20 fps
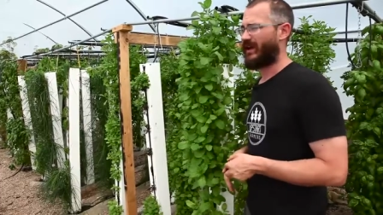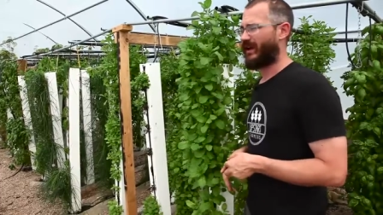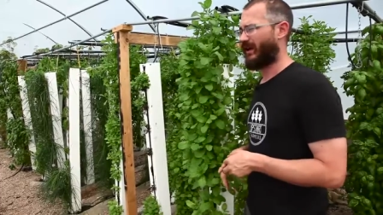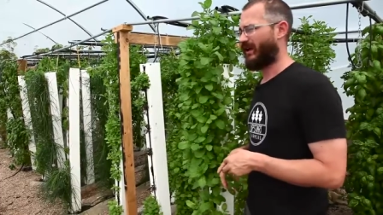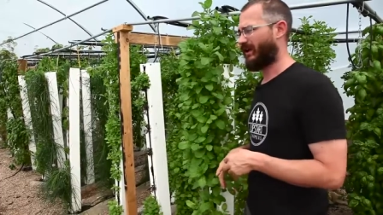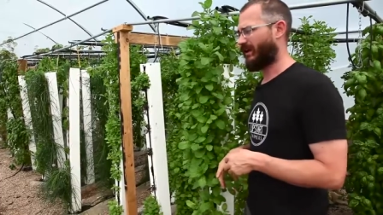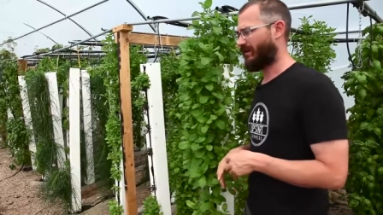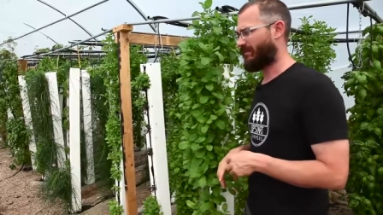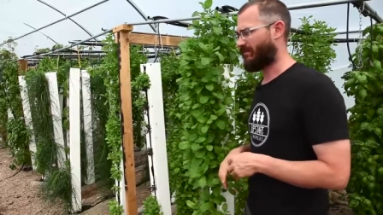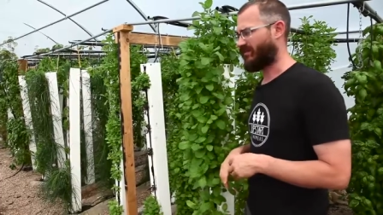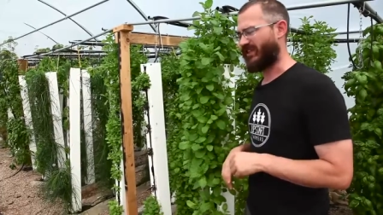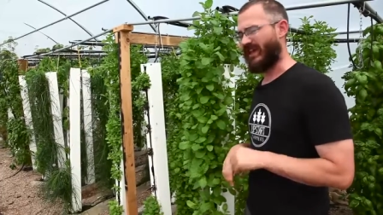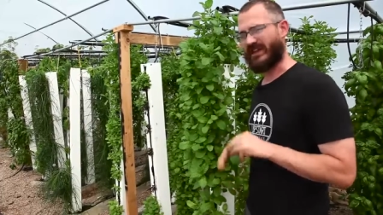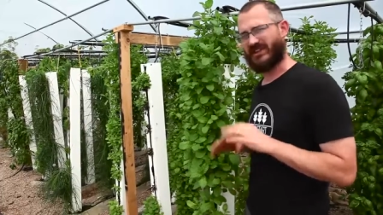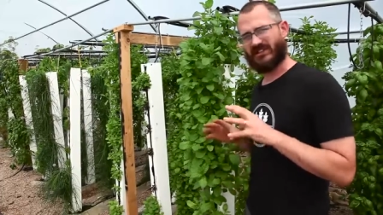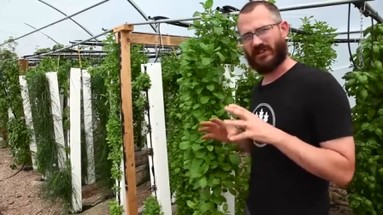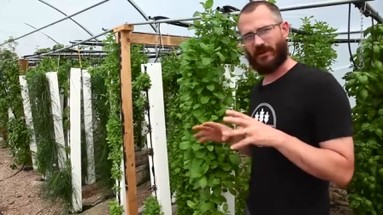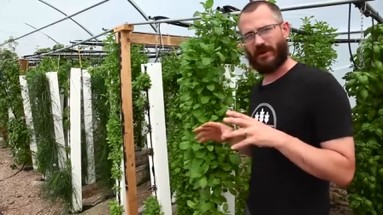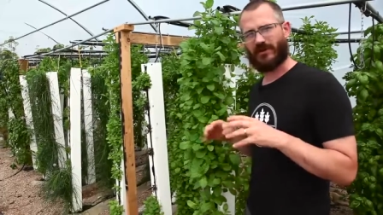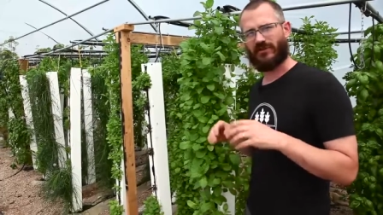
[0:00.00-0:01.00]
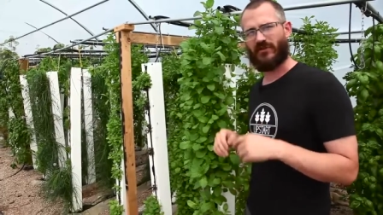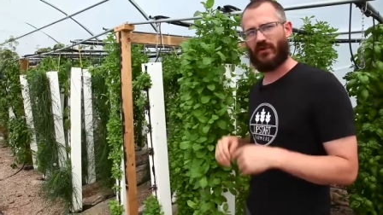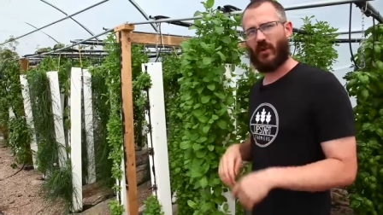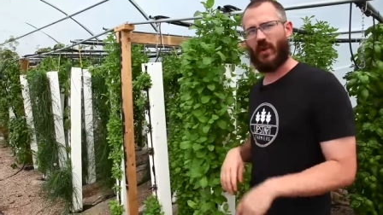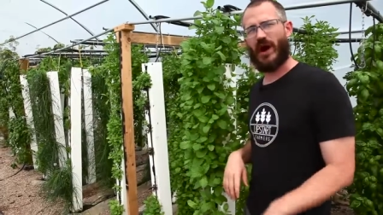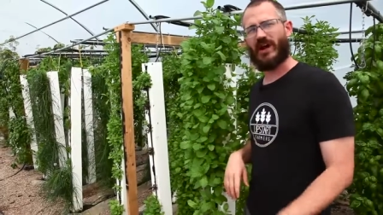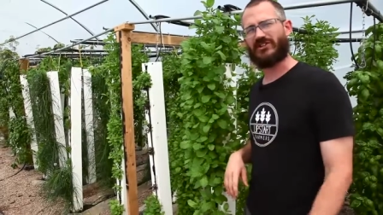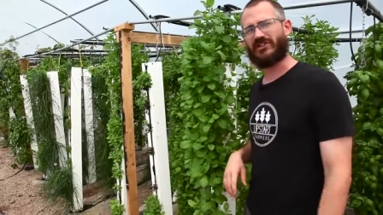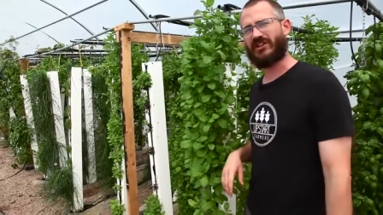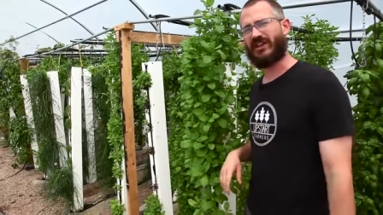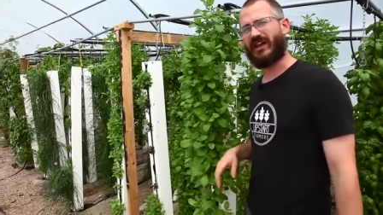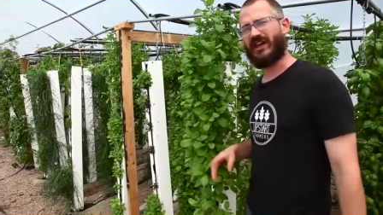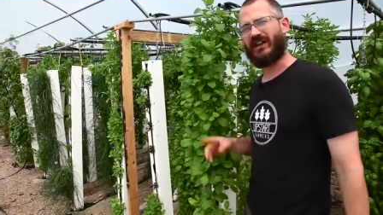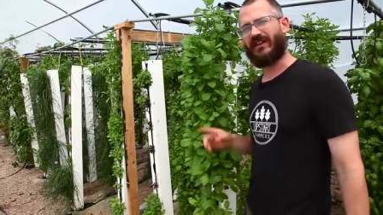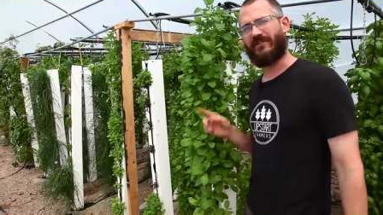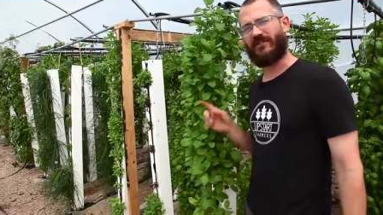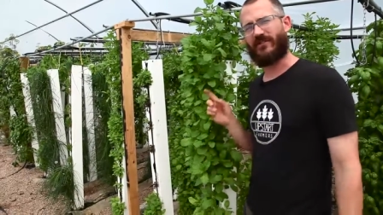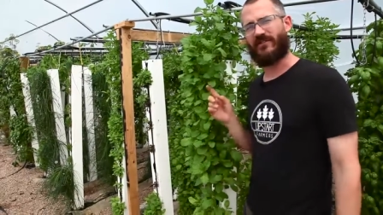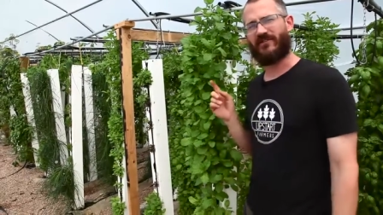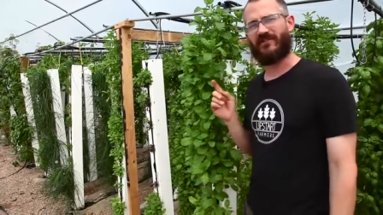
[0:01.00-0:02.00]
Um, thanks so much for watching,
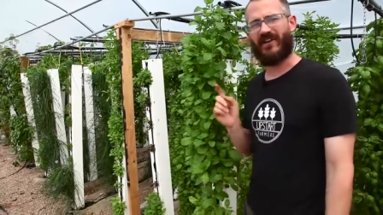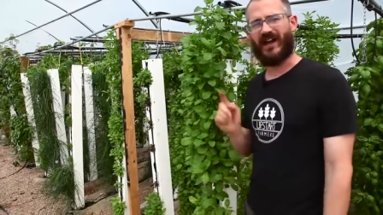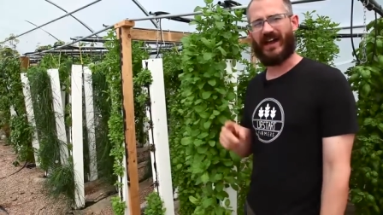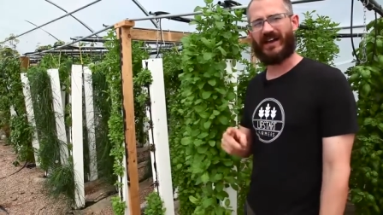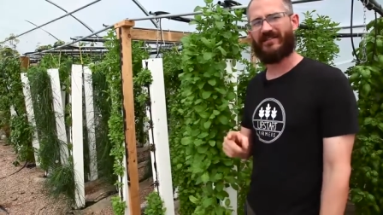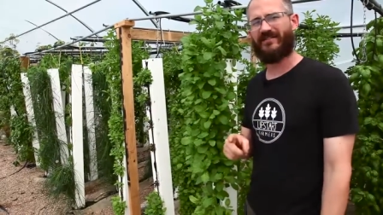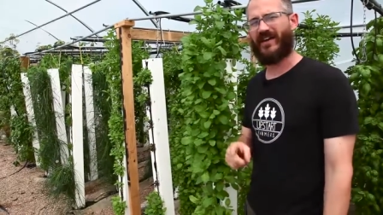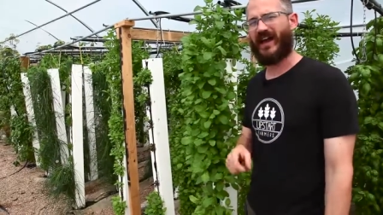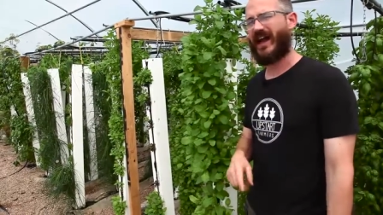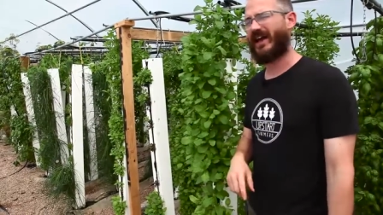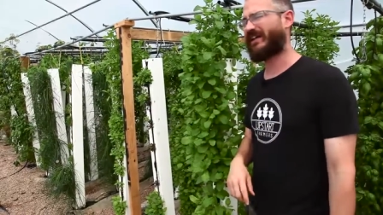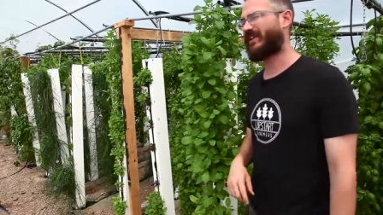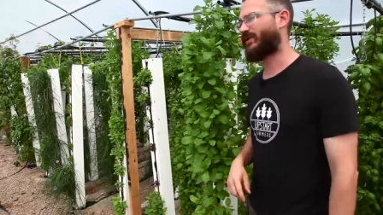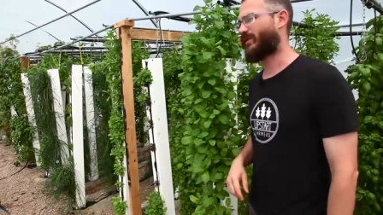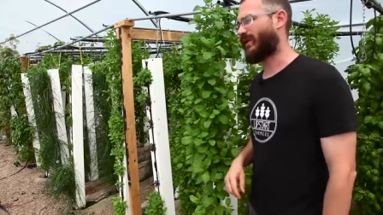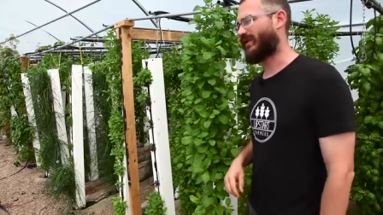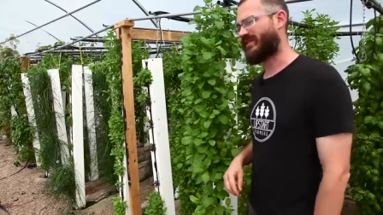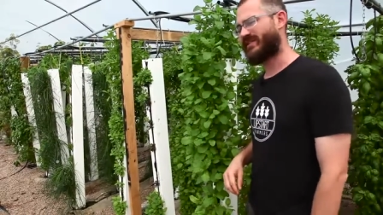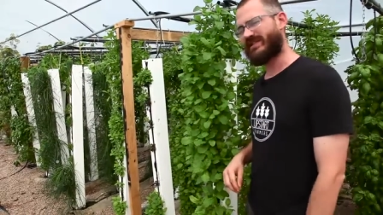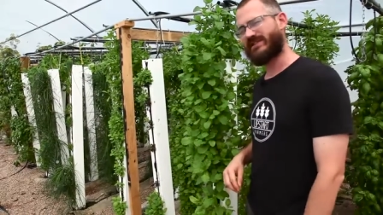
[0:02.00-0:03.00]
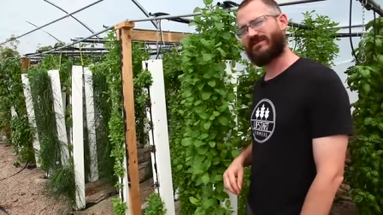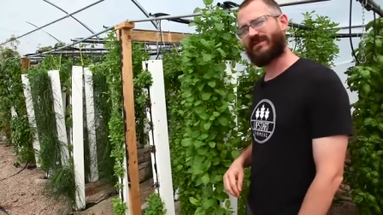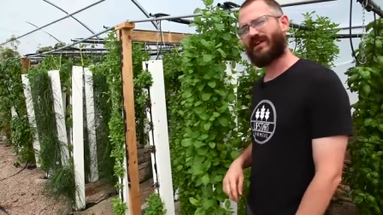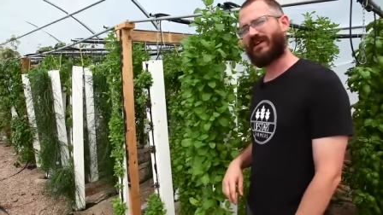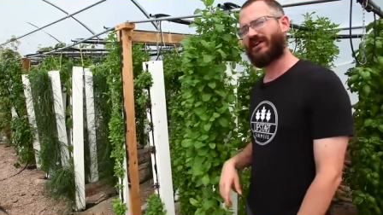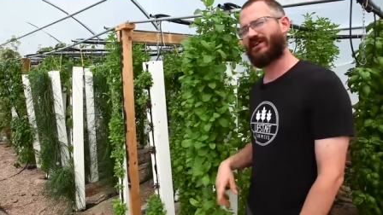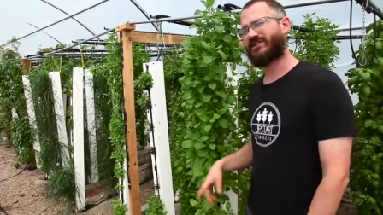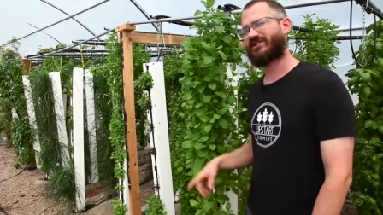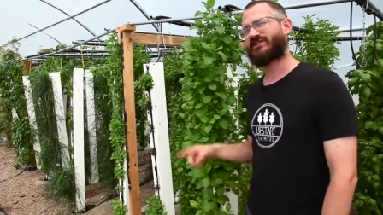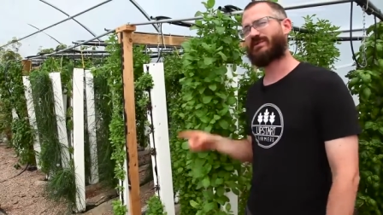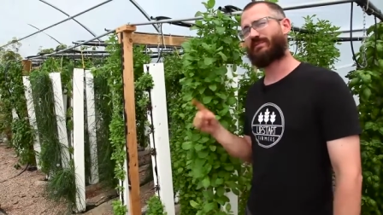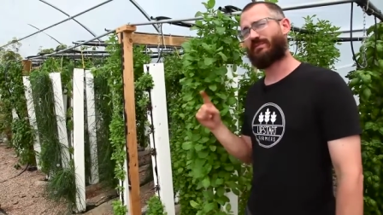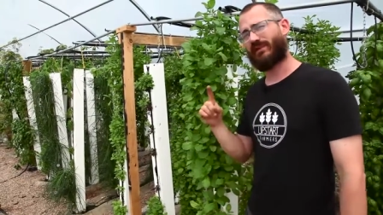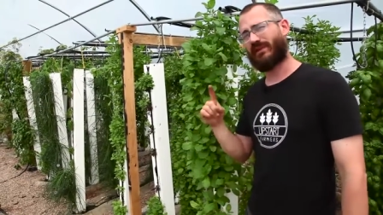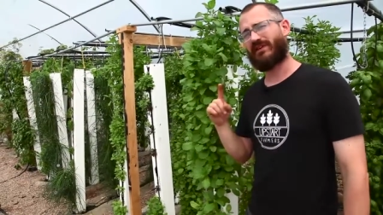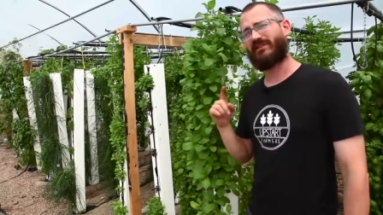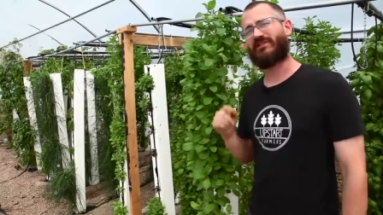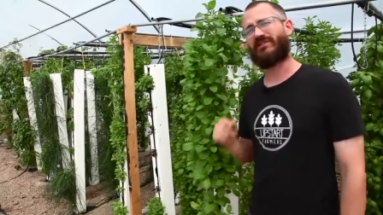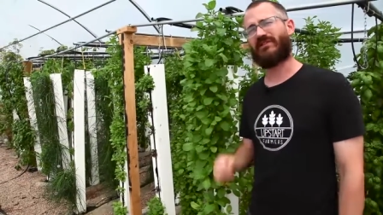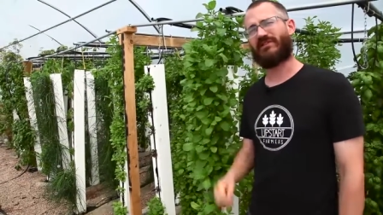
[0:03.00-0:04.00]
and if you find value in these videos,
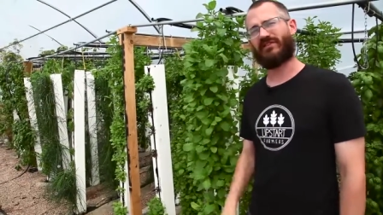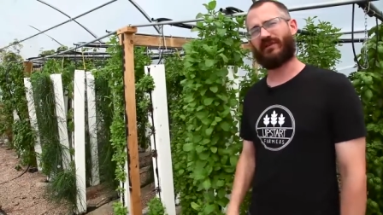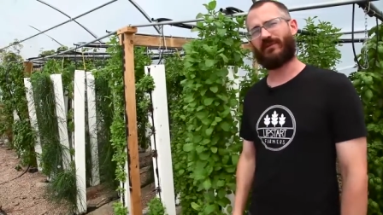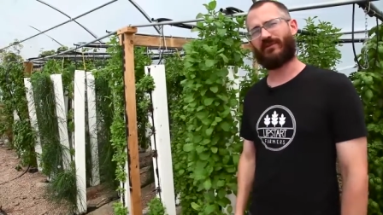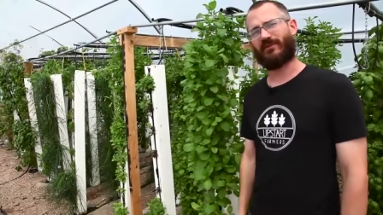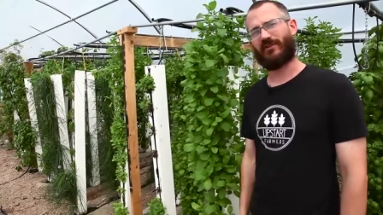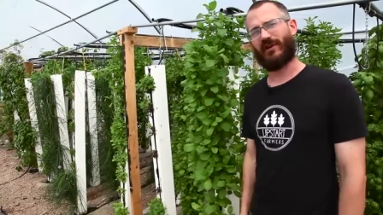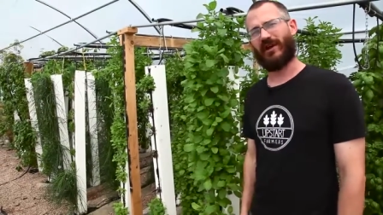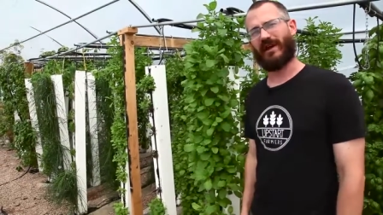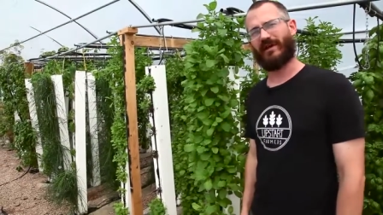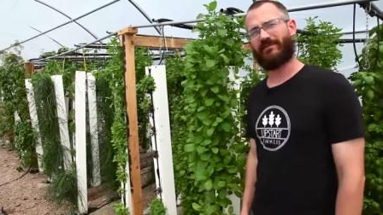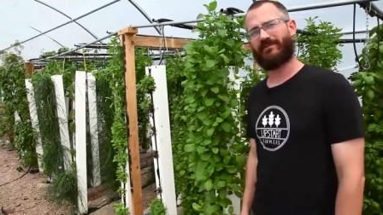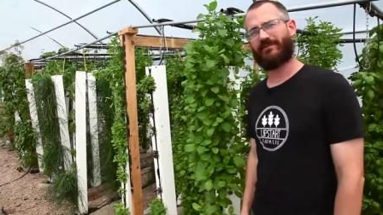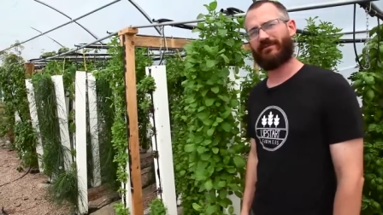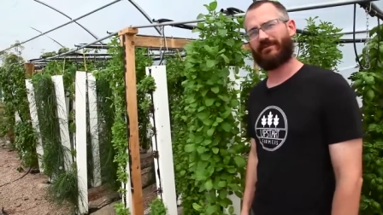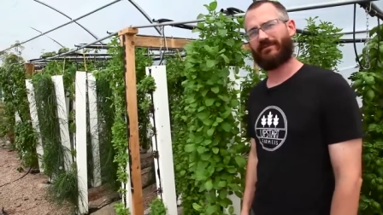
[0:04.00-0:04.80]
please do subscribe.